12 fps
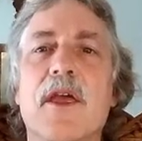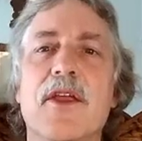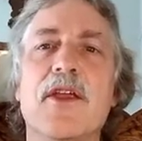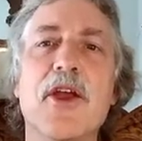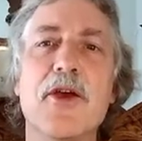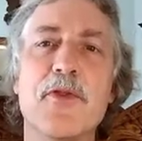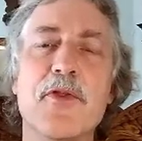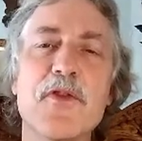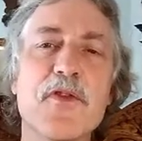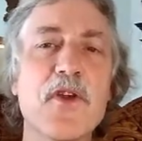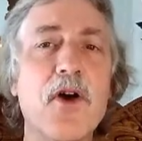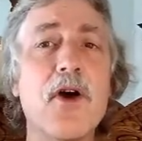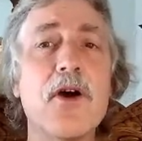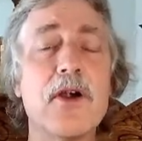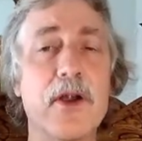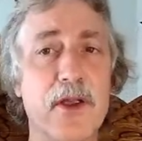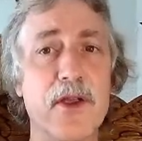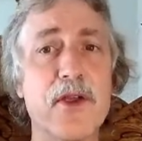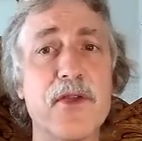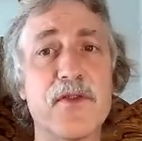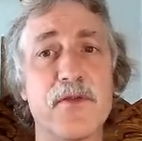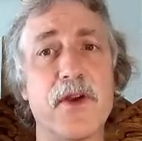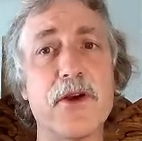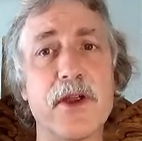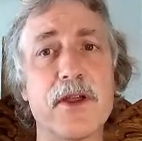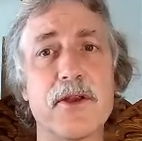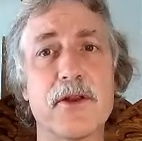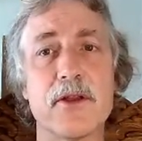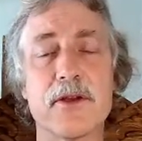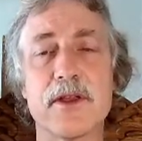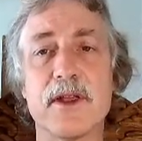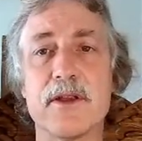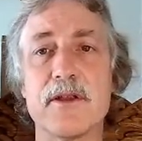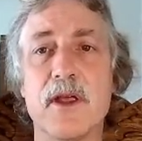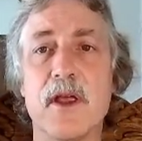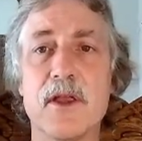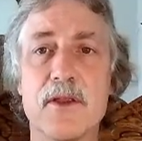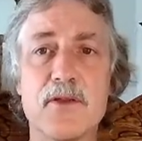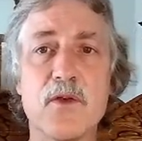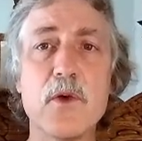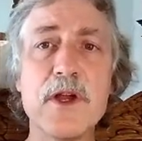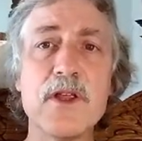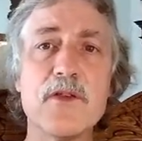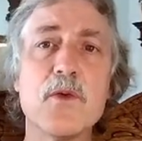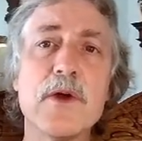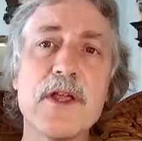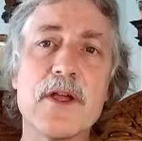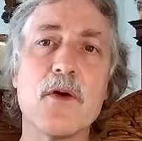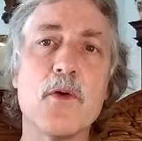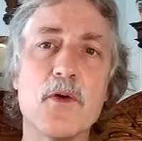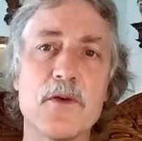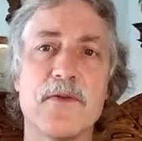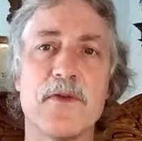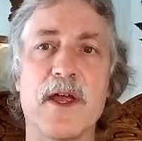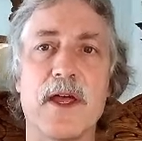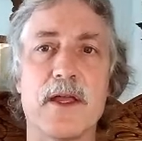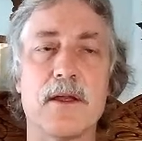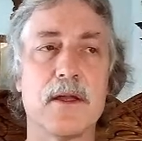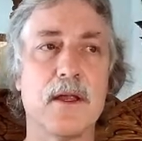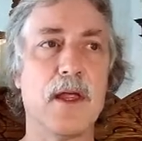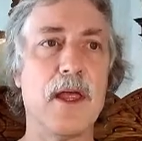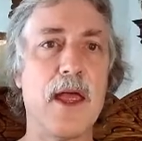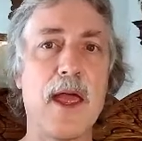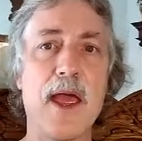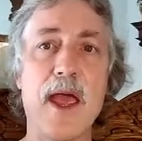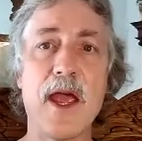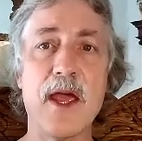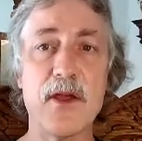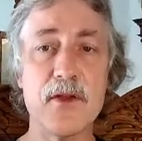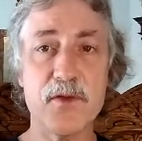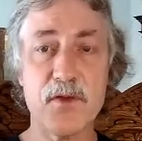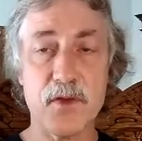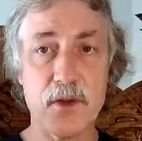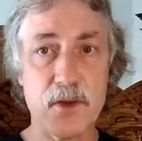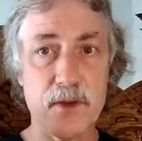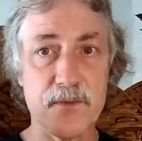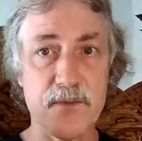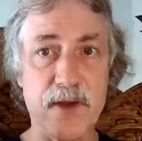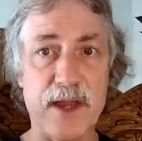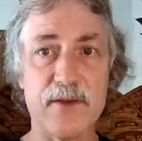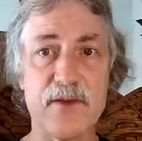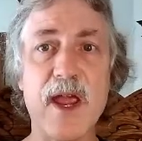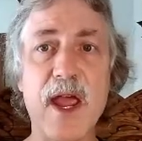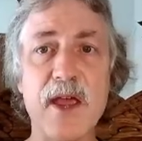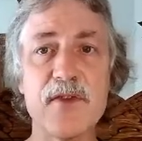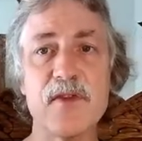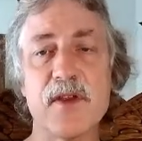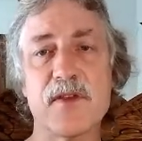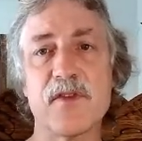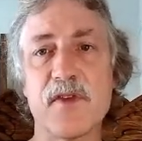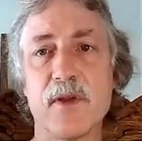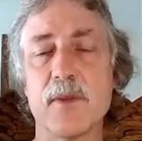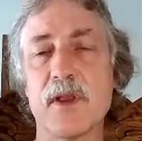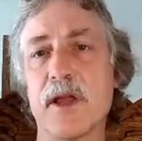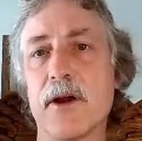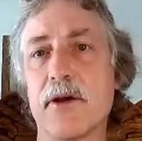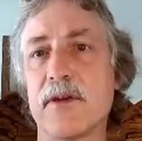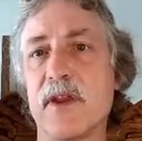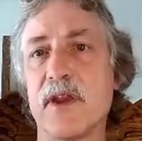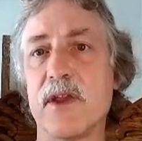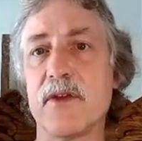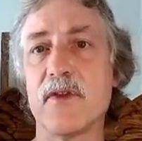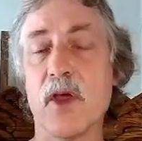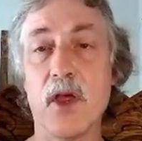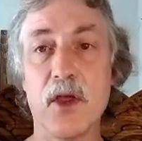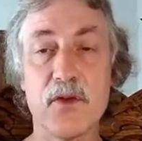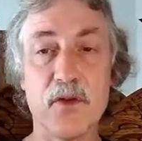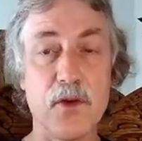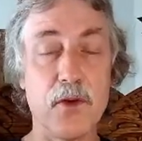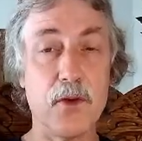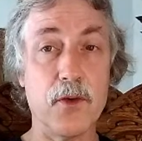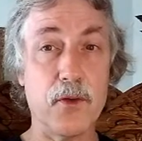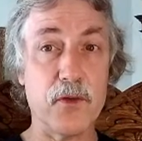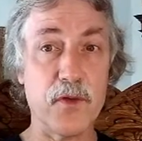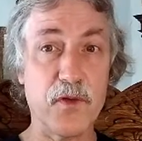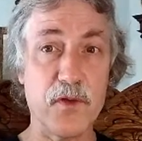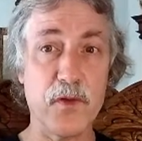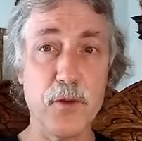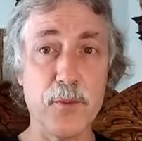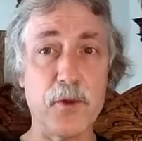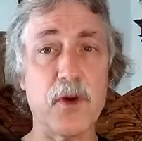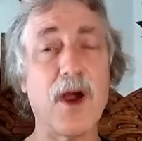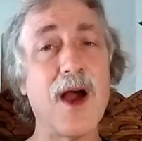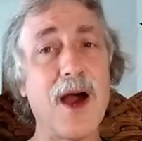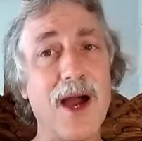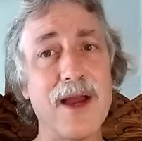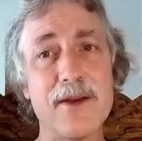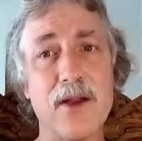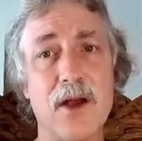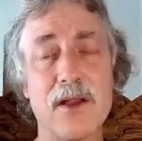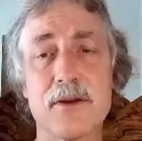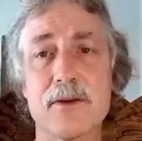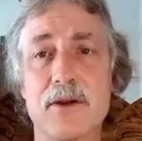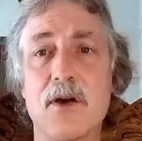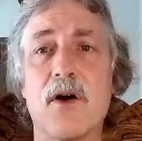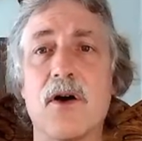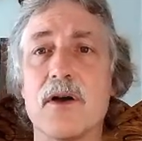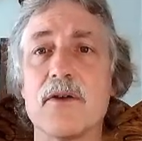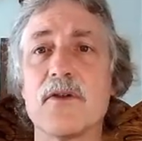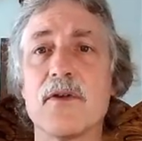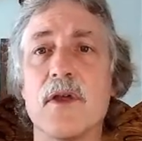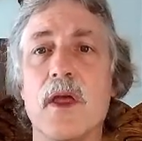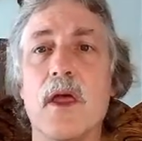You know, this car is very good looking. The 2020 Corvette has fantastic similarities to super high dollar cars.